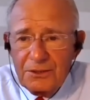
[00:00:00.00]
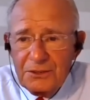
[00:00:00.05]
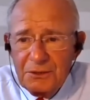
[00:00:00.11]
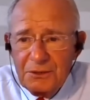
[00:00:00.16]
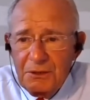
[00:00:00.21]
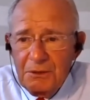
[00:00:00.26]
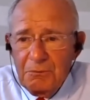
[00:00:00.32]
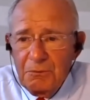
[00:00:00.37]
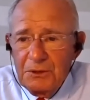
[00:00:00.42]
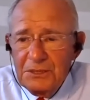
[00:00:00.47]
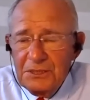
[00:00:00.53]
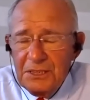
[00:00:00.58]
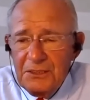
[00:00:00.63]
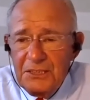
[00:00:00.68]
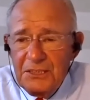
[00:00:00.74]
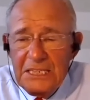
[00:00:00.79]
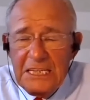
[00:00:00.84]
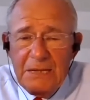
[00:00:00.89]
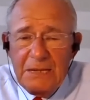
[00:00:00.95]
So it was a
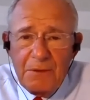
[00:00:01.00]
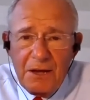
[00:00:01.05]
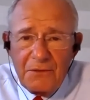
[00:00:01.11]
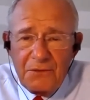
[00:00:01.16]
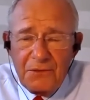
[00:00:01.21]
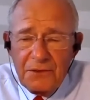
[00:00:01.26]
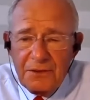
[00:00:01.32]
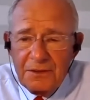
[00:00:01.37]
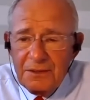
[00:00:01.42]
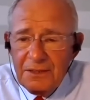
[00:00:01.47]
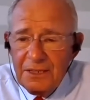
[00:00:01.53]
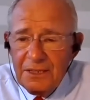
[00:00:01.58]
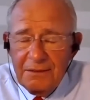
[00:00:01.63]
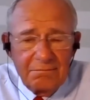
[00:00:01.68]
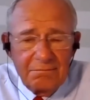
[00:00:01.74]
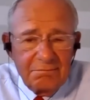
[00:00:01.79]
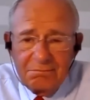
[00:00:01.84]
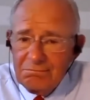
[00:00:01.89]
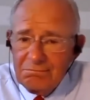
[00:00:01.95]
team effort, and